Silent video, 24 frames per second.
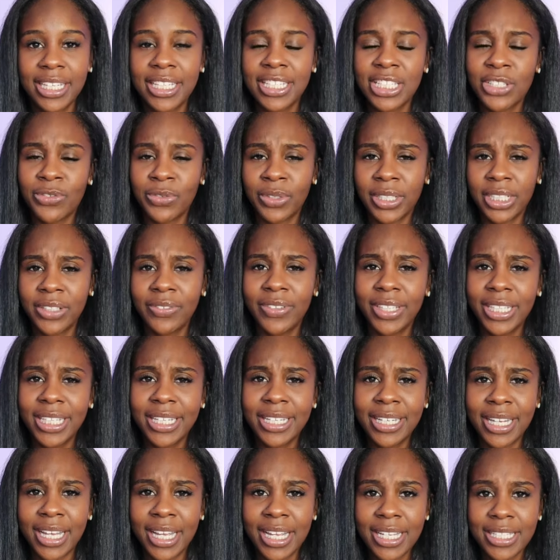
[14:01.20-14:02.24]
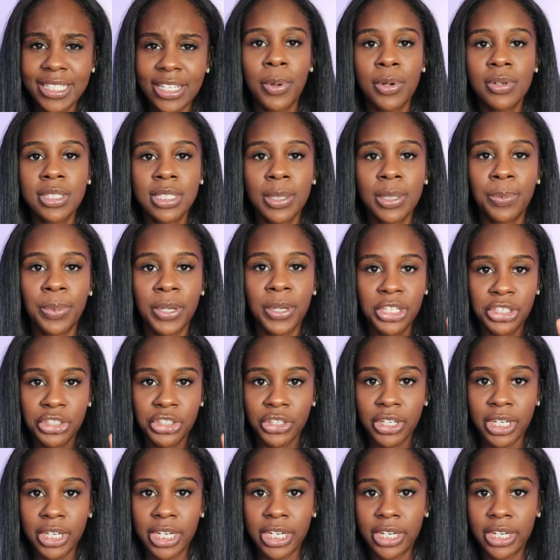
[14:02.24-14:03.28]
It is really, really nice. I'll post a
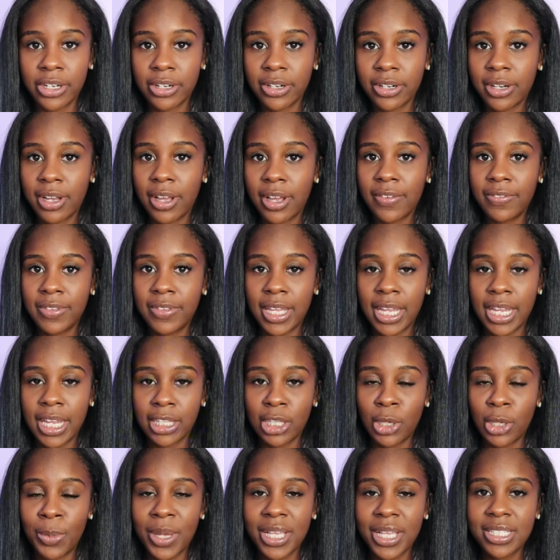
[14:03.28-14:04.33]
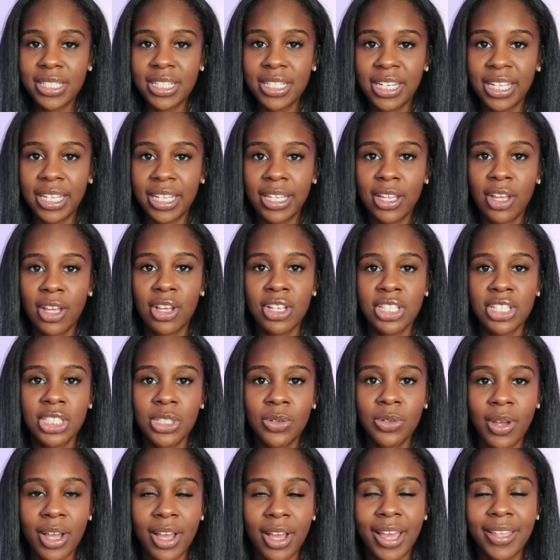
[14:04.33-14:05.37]
picture here of the Halo bassinet.
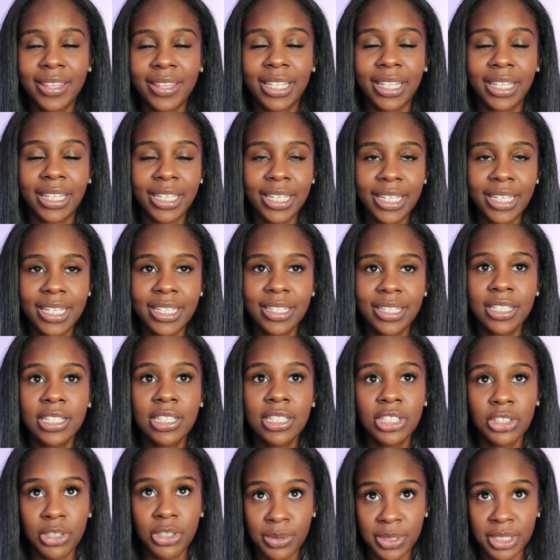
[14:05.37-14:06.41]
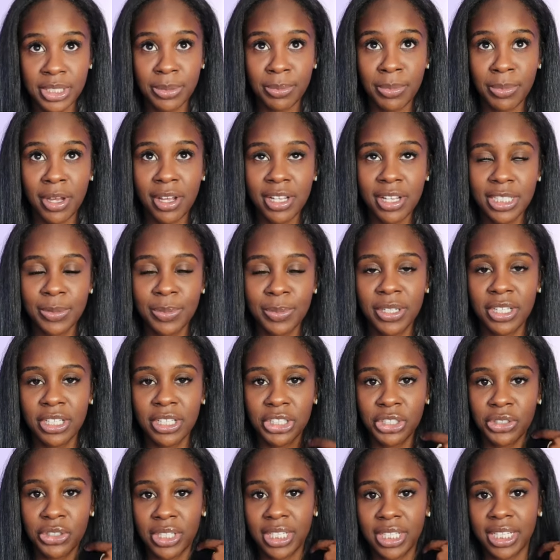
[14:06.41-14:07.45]
Also, I'll have the link in the description box
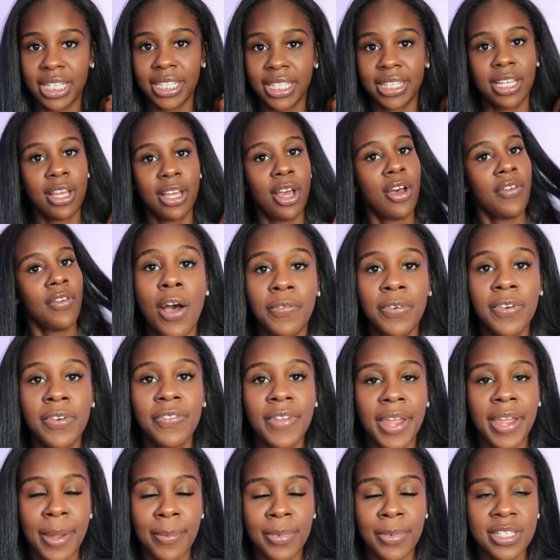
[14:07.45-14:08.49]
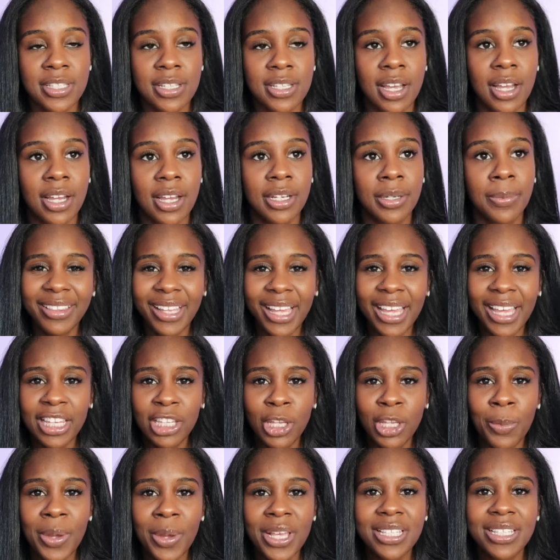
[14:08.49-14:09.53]
because you can get that off of Amazon. The
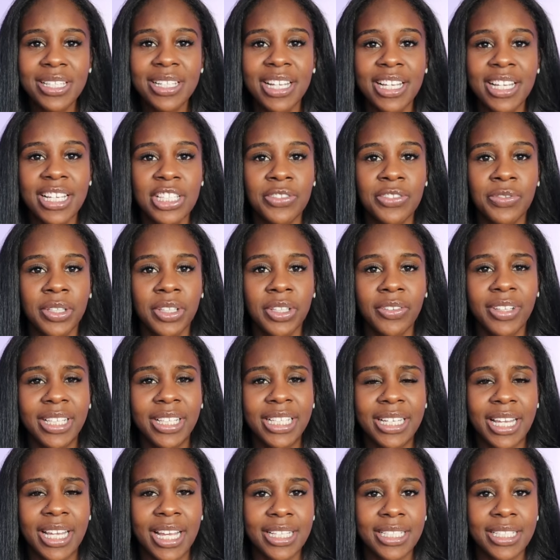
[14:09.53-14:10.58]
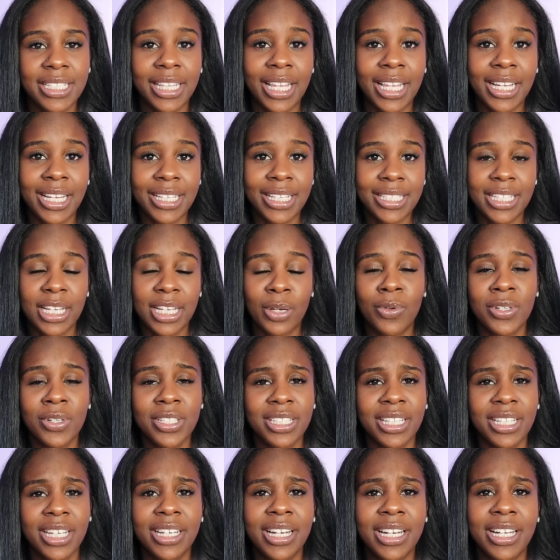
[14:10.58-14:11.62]
Halo bassinet is really, really nice. And like I said,
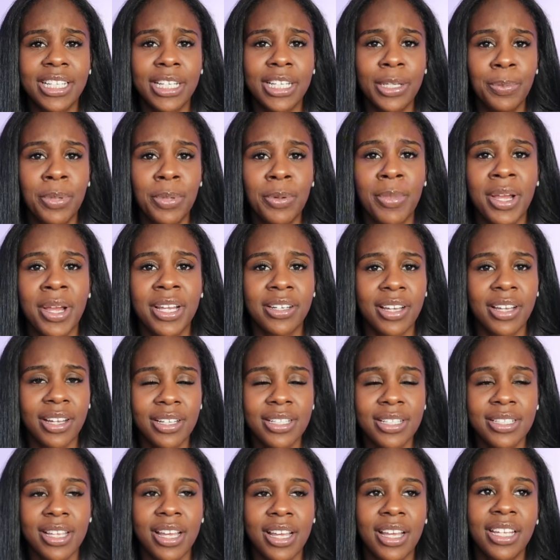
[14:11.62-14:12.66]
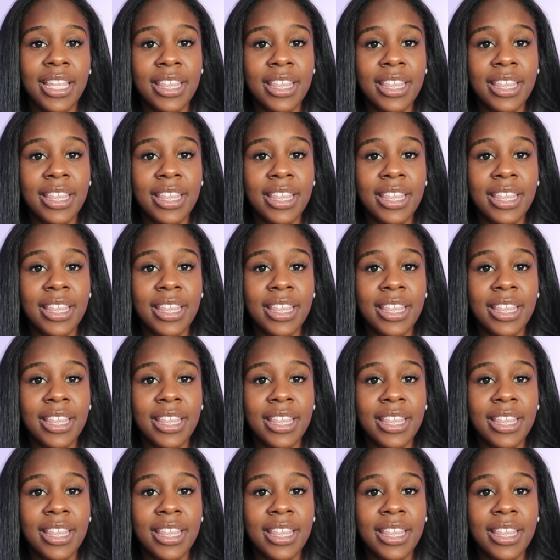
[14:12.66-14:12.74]
once again, I did put my DockATot